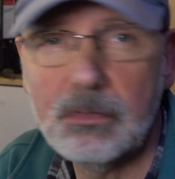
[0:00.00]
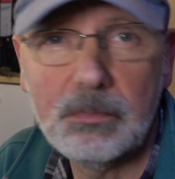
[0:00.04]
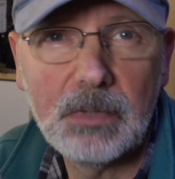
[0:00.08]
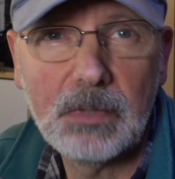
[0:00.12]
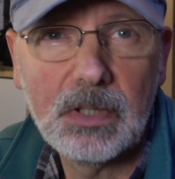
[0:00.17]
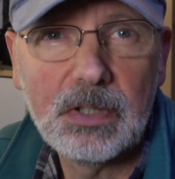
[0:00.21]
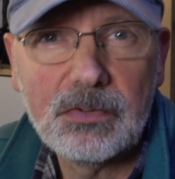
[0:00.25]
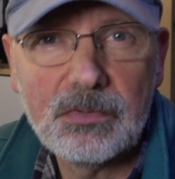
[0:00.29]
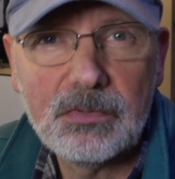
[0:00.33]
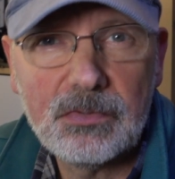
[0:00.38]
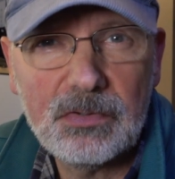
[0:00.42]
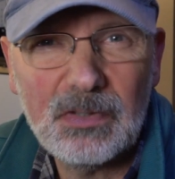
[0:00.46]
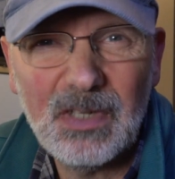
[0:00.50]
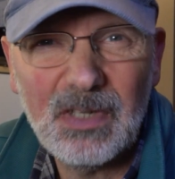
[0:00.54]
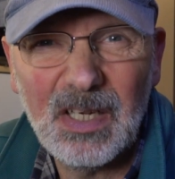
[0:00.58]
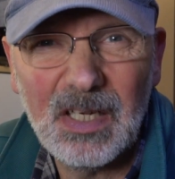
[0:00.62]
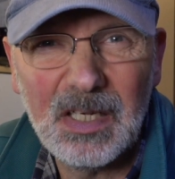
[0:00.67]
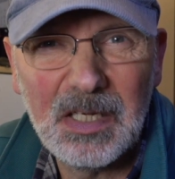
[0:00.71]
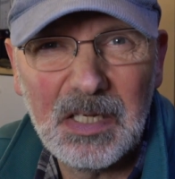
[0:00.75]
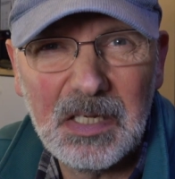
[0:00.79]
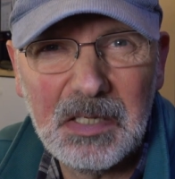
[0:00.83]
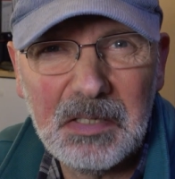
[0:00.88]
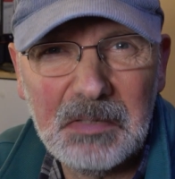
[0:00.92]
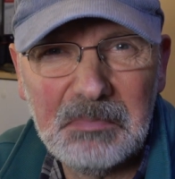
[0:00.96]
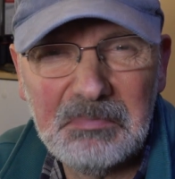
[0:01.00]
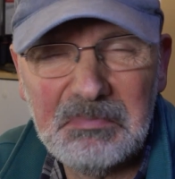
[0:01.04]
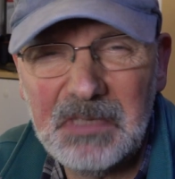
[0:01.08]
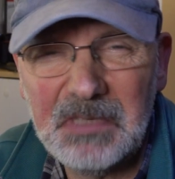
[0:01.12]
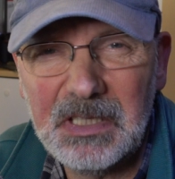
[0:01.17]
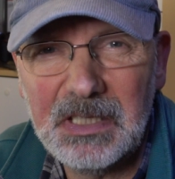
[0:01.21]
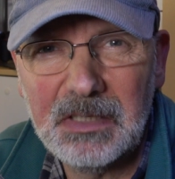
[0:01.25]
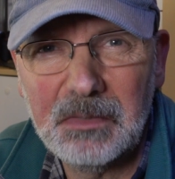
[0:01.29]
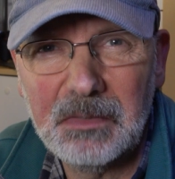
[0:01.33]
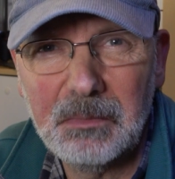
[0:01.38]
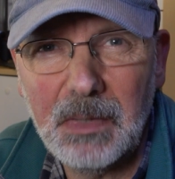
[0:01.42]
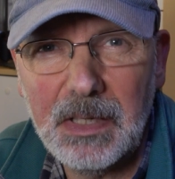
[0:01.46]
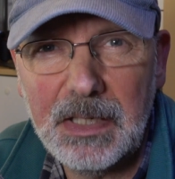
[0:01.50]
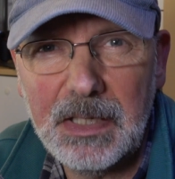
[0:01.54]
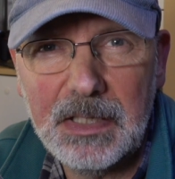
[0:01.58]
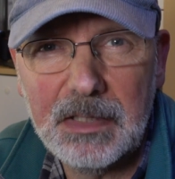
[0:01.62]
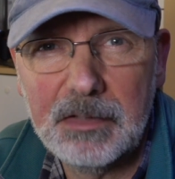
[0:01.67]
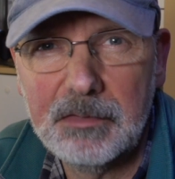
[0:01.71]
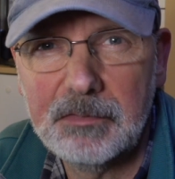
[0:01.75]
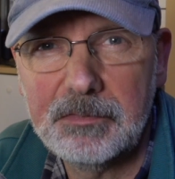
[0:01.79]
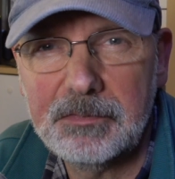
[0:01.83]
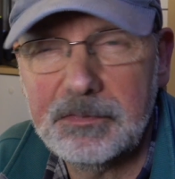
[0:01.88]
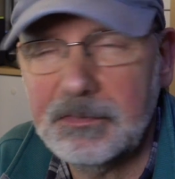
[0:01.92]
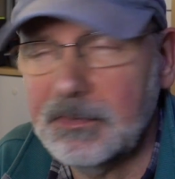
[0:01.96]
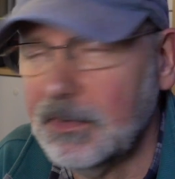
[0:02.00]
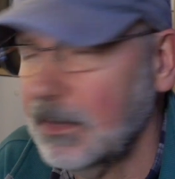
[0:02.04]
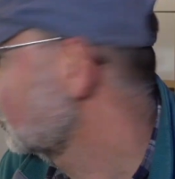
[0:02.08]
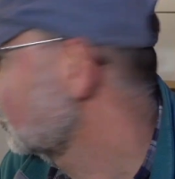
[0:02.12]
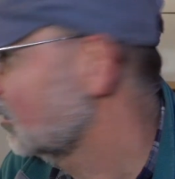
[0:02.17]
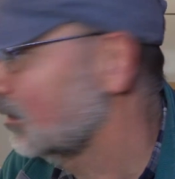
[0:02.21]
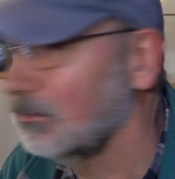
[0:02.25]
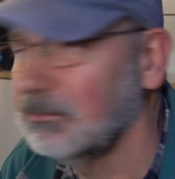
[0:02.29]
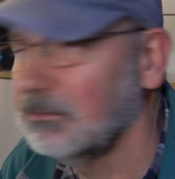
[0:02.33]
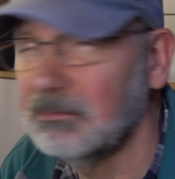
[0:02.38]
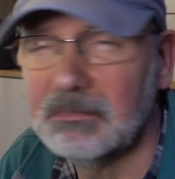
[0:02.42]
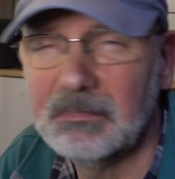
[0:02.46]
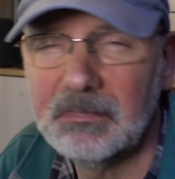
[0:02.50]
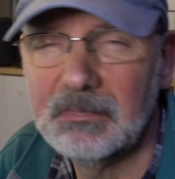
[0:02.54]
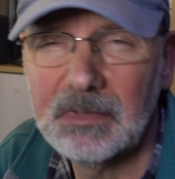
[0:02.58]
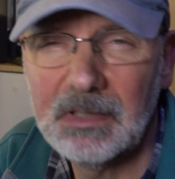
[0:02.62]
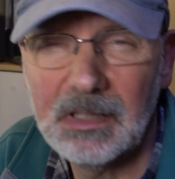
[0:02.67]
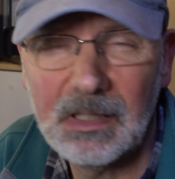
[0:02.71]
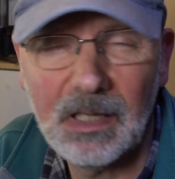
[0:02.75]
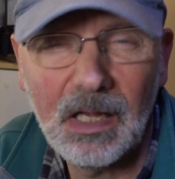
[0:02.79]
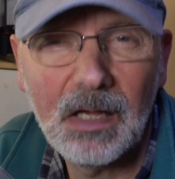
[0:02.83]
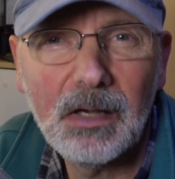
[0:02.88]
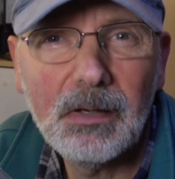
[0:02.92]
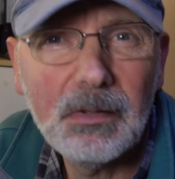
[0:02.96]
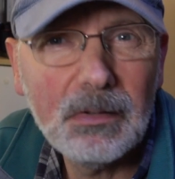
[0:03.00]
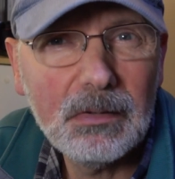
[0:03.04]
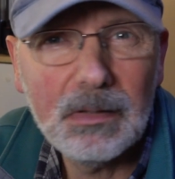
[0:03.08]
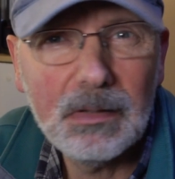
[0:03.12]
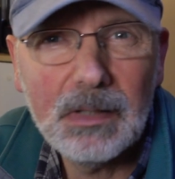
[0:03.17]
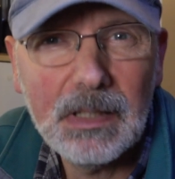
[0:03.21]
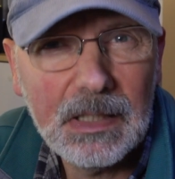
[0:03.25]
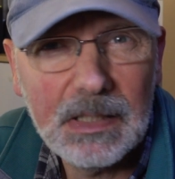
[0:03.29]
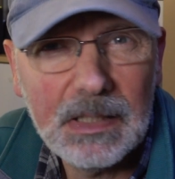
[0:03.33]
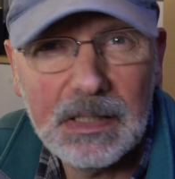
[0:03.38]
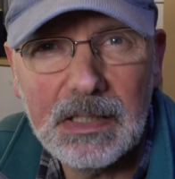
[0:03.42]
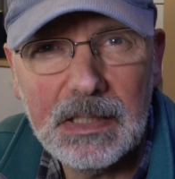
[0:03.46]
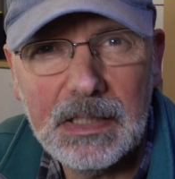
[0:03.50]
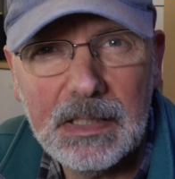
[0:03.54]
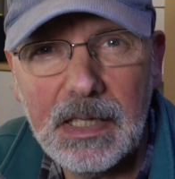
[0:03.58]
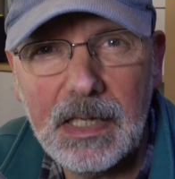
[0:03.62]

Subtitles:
much in the way of glow in the